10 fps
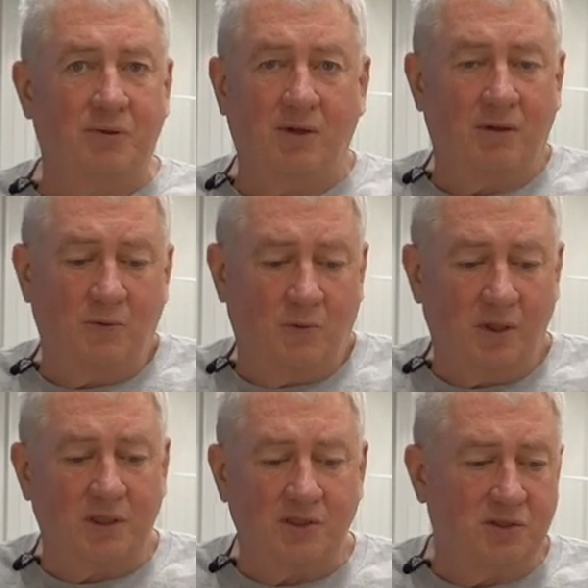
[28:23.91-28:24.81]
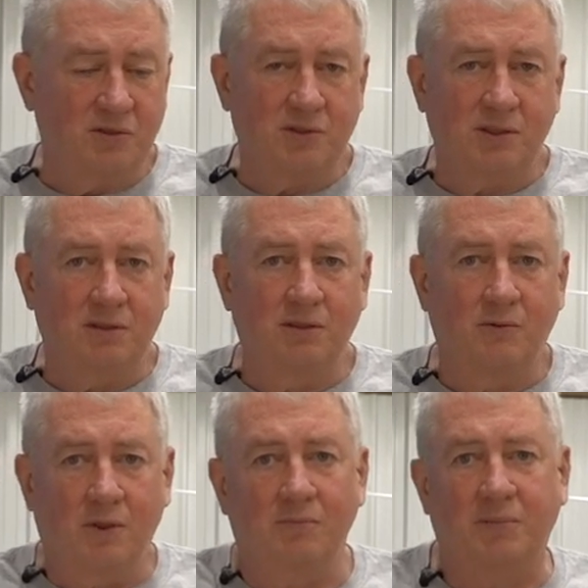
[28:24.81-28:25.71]
all the work issues in the
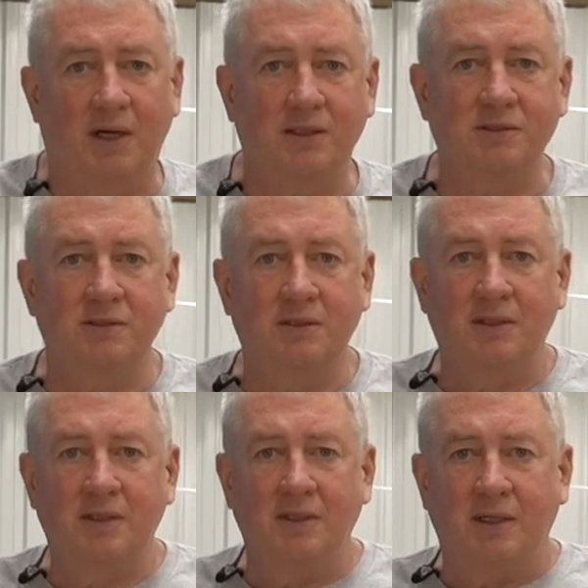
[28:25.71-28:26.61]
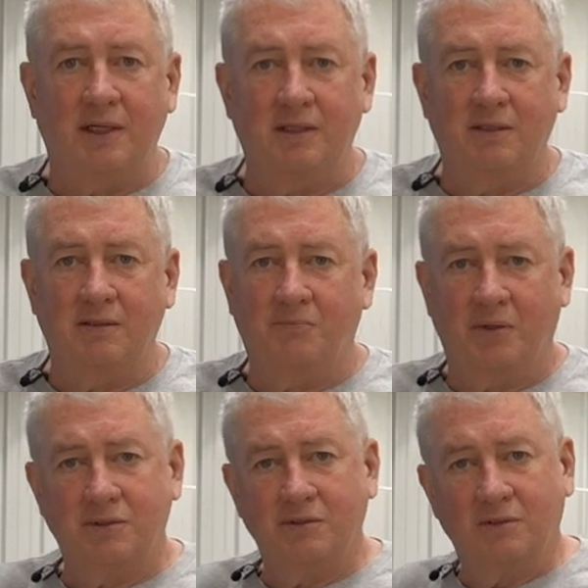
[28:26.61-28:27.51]
work box, and your
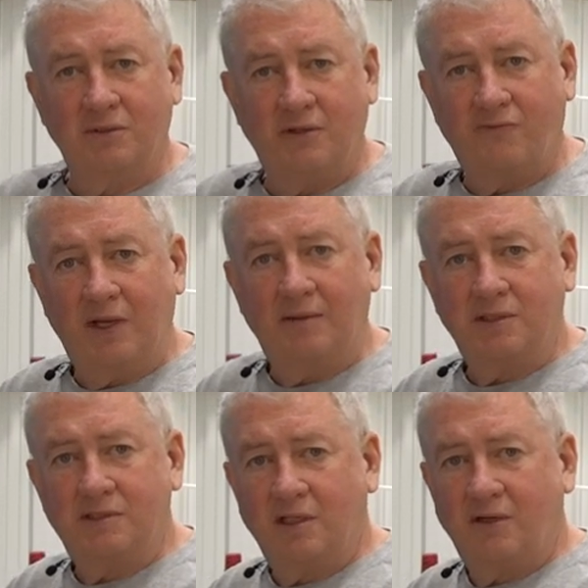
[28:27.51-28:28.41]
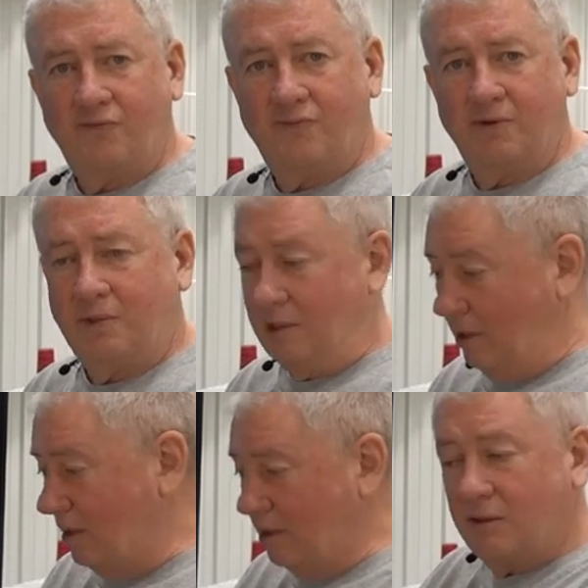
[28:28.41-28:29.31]
personal and family stuff,
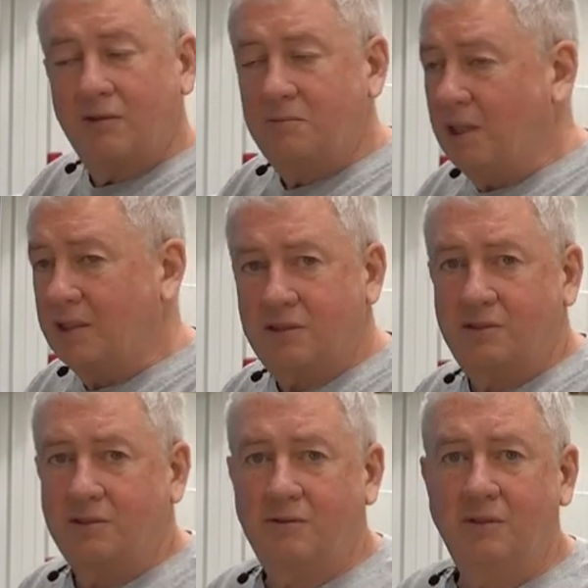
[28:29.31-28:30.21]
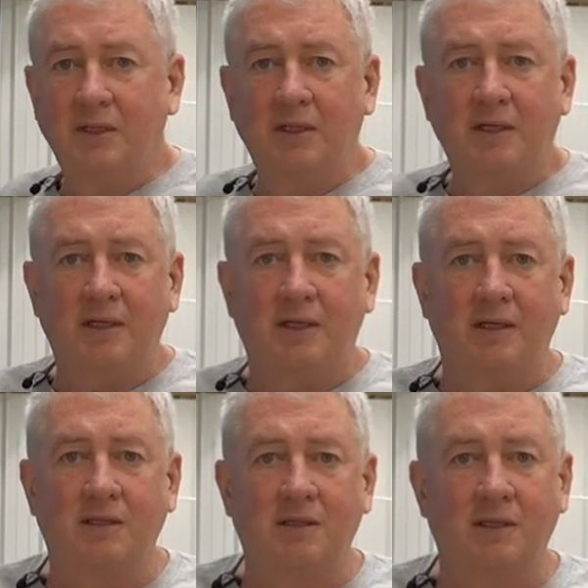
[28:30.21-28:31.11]
they get their own box too.
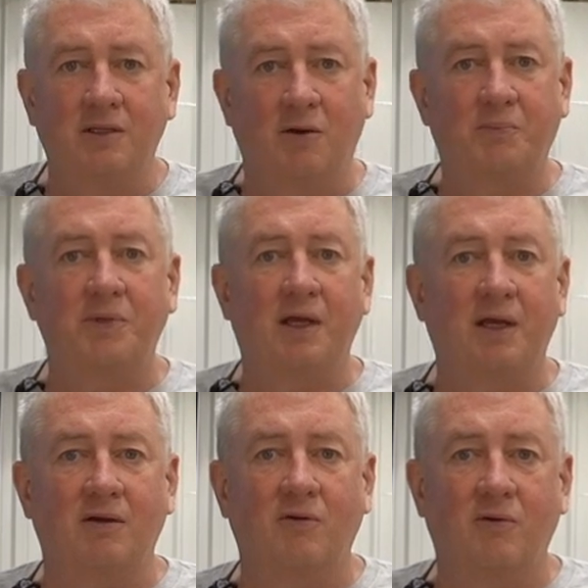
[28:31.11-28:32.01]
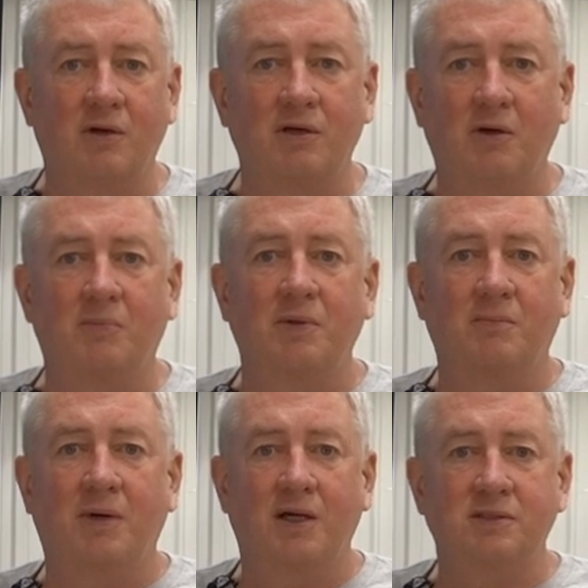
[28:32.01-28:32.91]
And then you open the hangar door and you open the
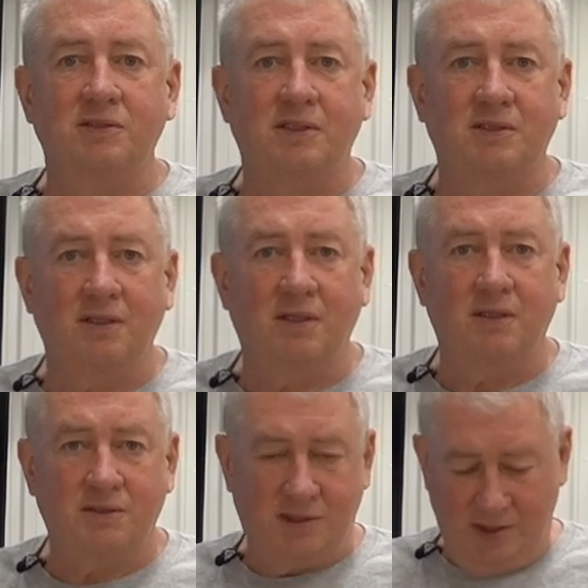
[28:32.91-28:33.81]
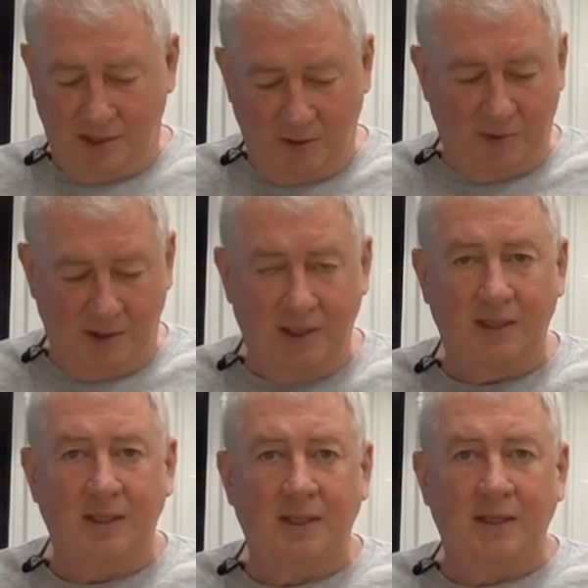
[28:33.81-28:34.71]
box that says airplane,
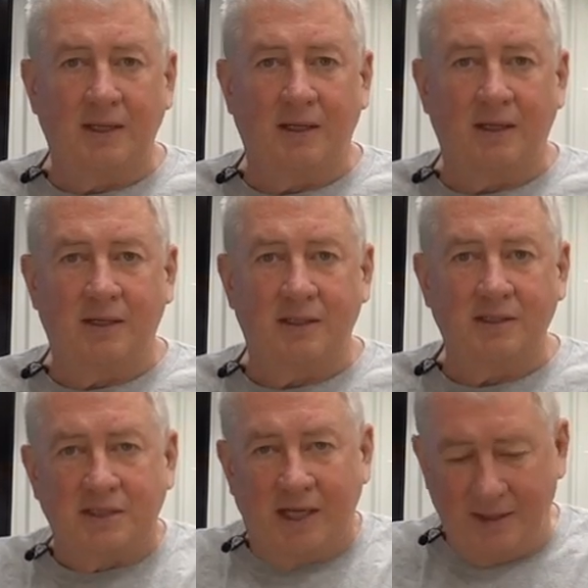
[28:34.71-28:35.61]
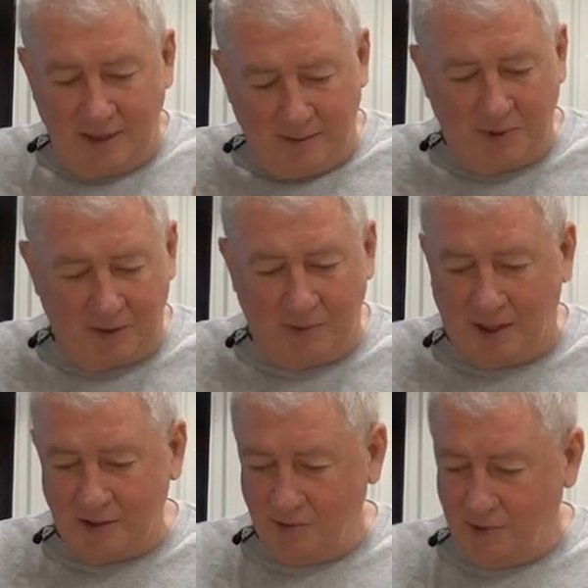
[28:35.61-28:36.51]
and inside that big
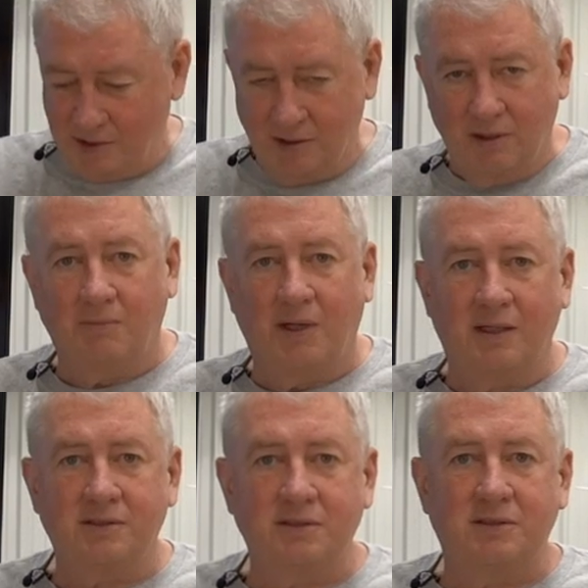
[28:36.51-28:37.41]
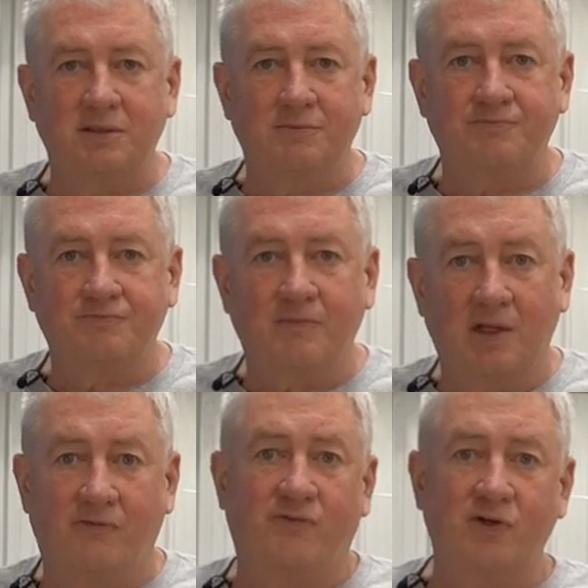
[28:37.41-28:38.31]
box are a bunch of little boxes, and
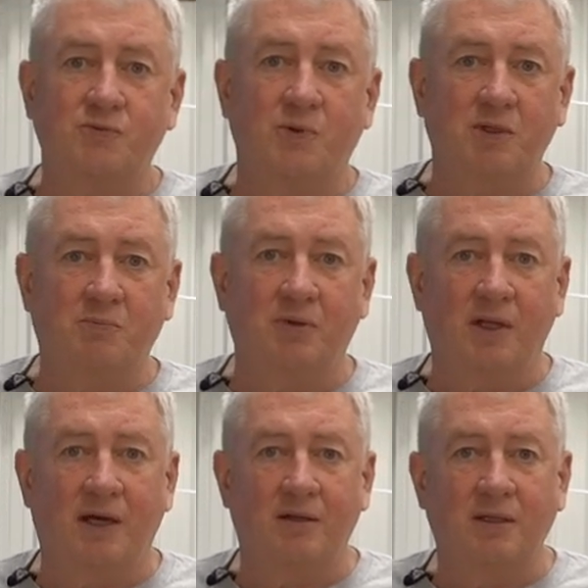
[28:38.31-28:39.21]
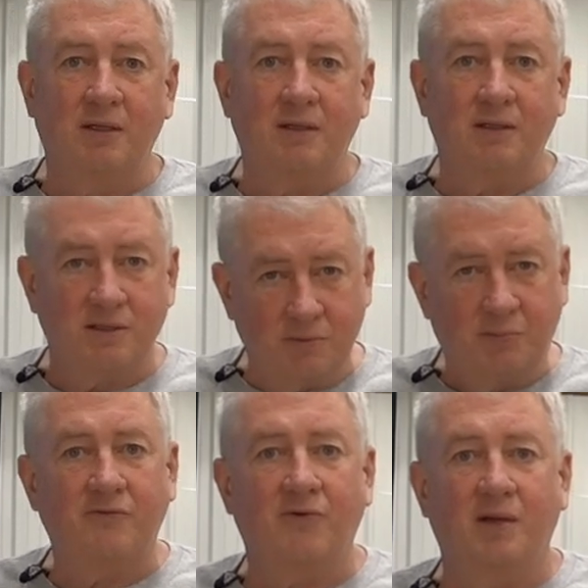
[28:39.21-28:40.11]
the first one you pull out is the
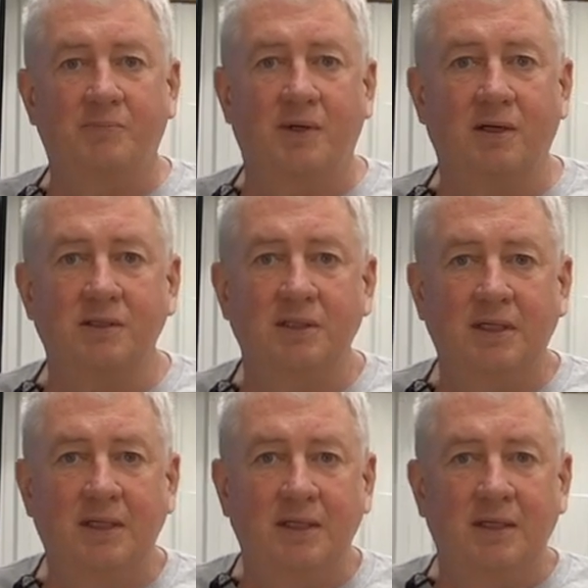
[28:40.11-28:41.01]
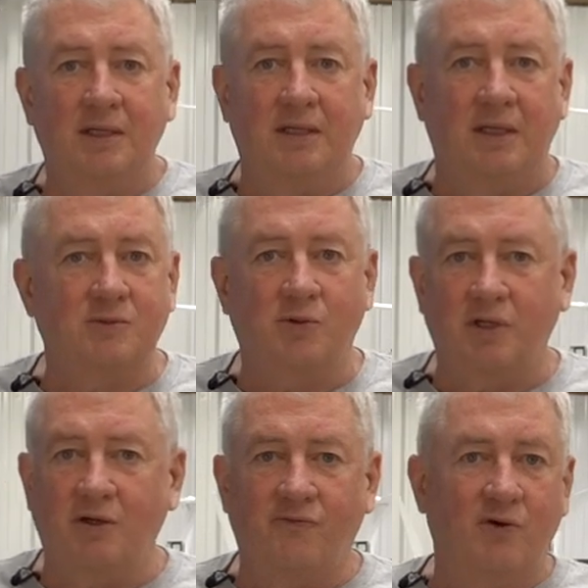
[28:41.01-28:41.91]
pre-flight box. And that's where you're
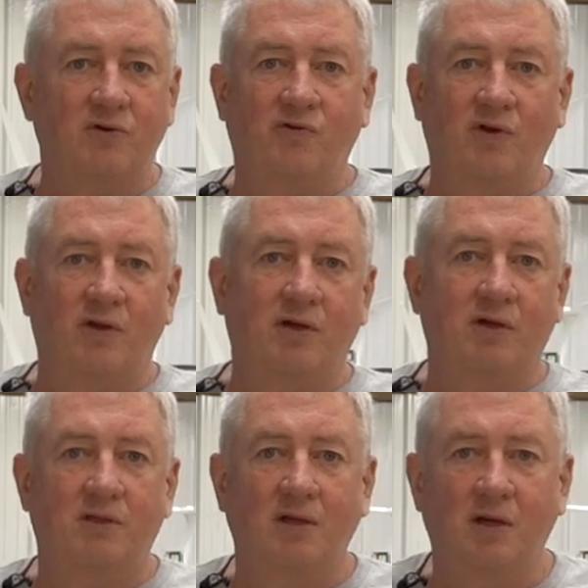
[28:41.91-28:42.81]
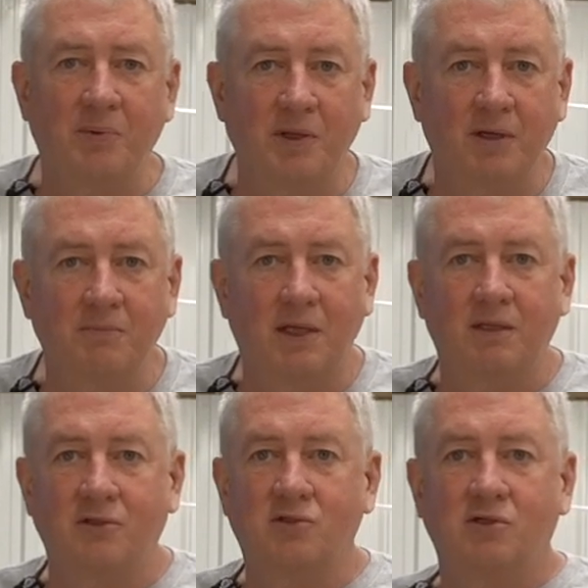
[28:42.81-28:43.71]
going to focus on looking at the airplane,
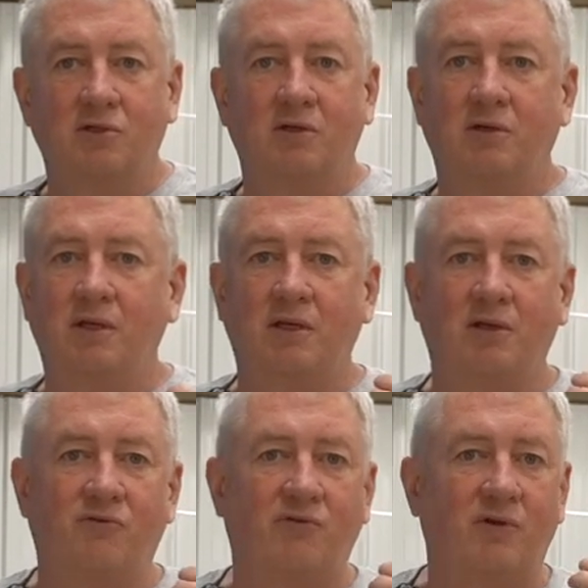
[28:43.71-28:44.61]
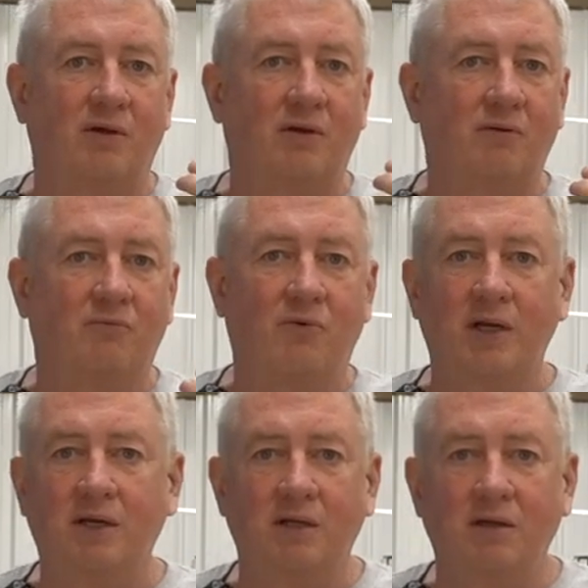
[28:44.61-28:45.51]
making sure it's
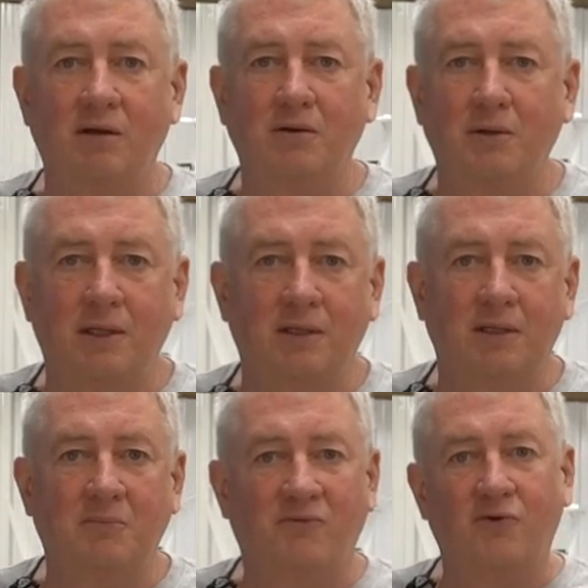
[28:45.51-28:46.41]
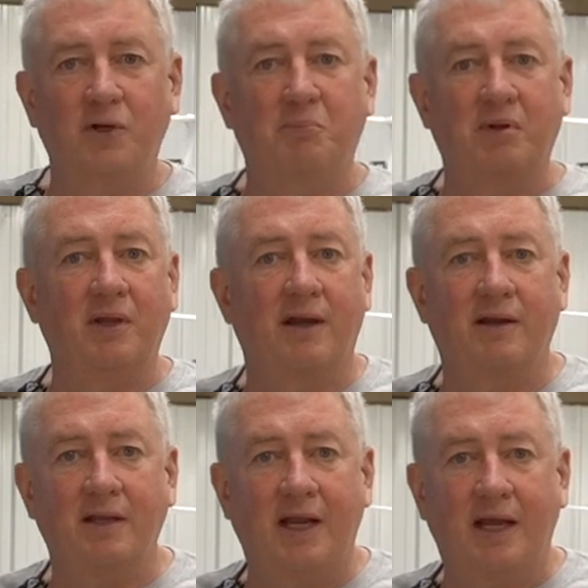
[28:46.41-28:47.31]
ready to go, and then before you pull it out
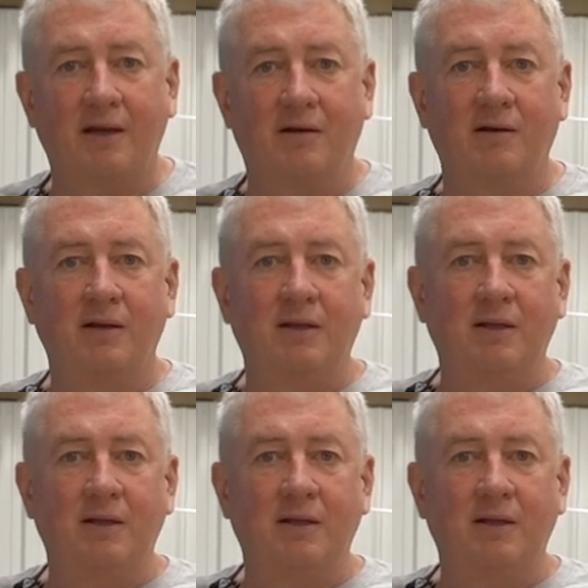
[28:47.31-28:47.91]
of the hangar,